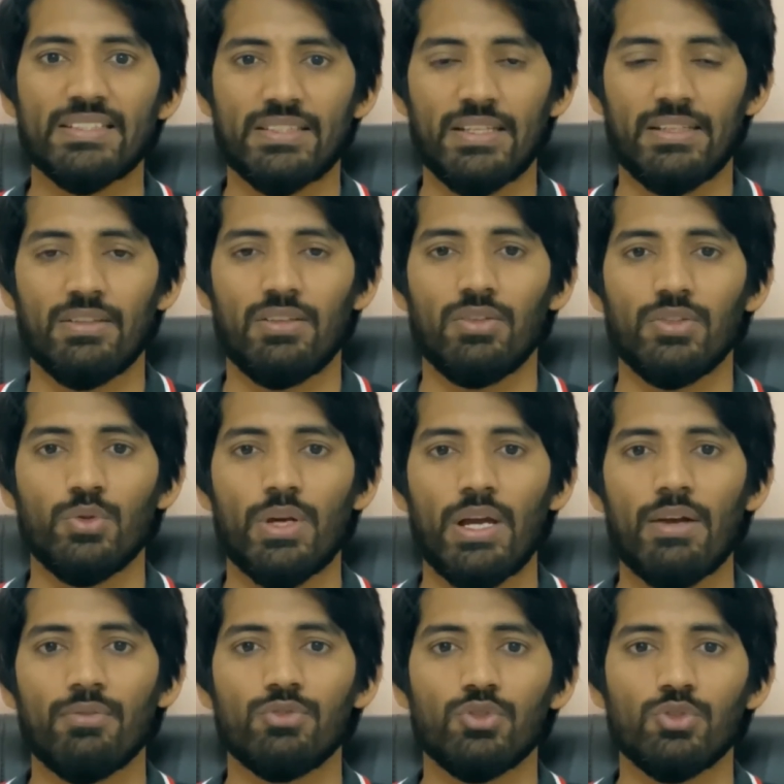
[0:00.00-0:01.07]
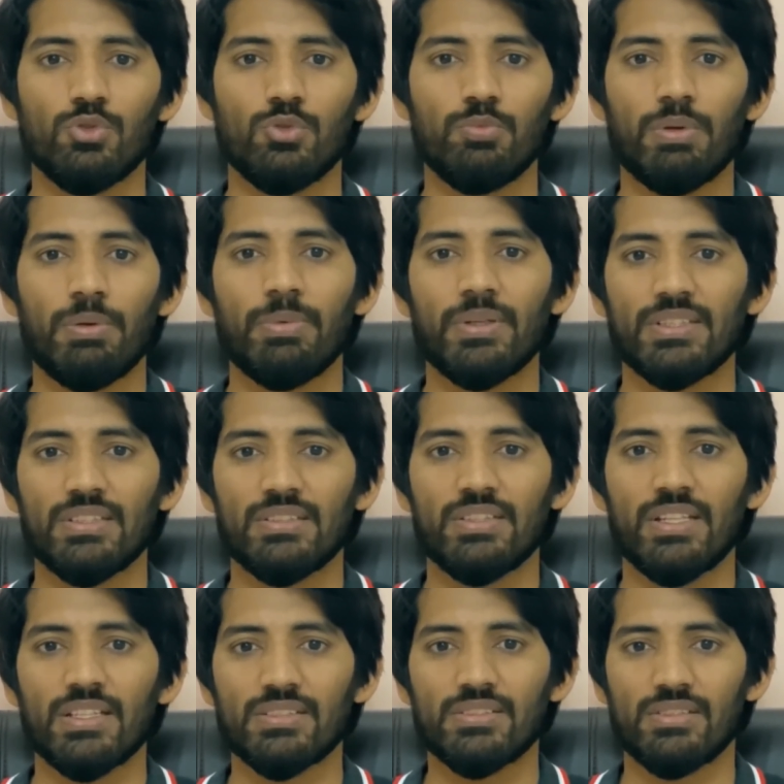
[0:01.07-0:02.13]
and you have to prepare the
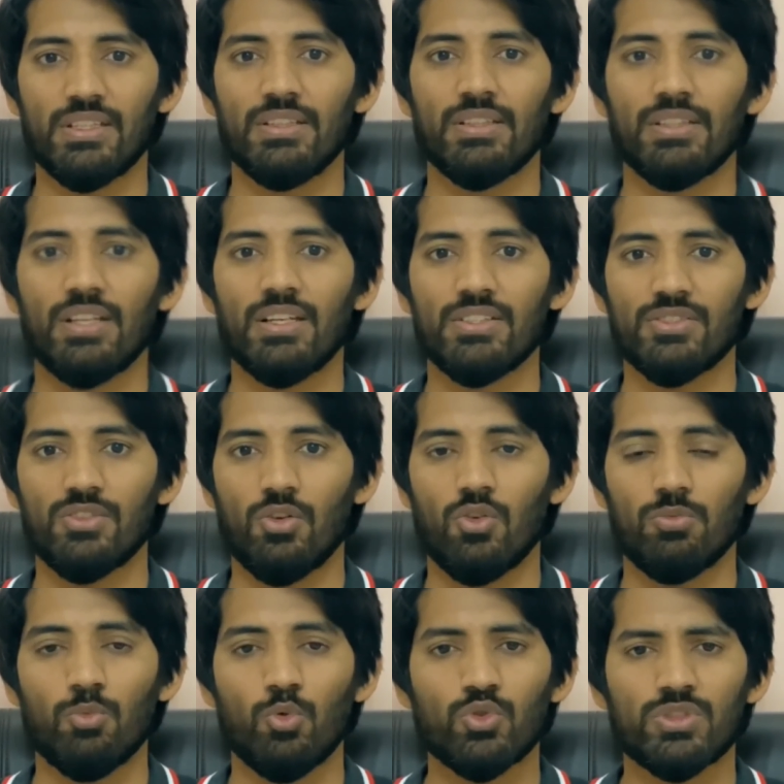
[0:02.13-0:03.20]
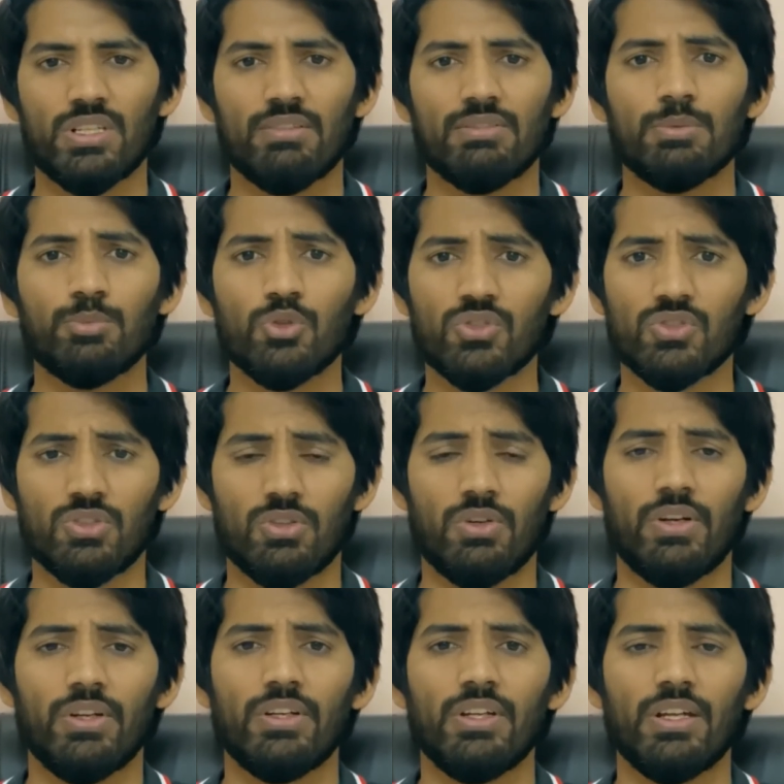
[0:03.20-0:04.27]
things in English, or most of the books are
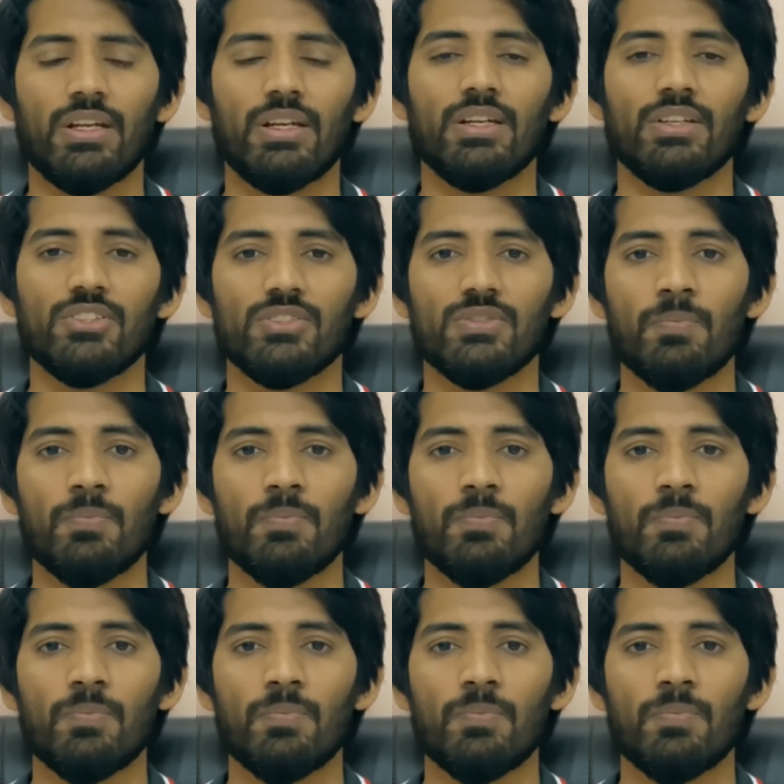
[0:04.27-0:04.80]
in English.